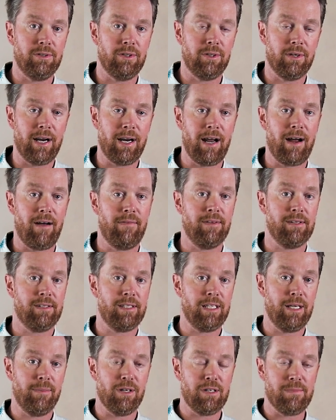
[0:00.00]
You're gonna have the
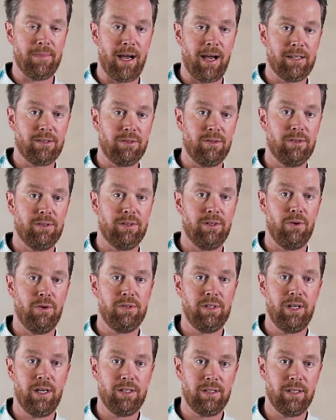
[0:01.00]
Seabridge Master
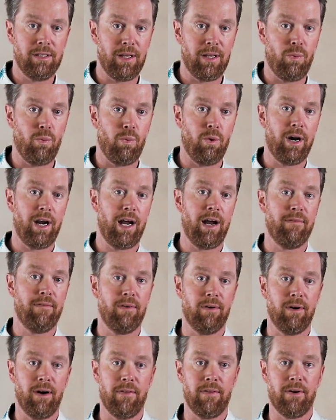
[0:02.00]
Association, then
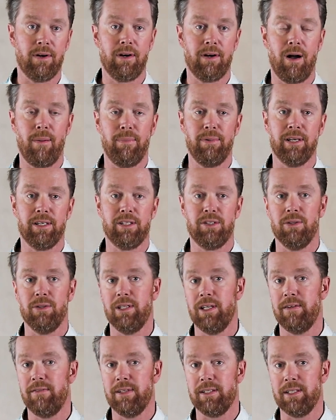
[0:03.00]
whatever other complex you're
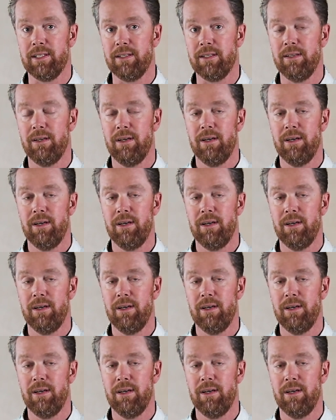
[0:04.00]
living in.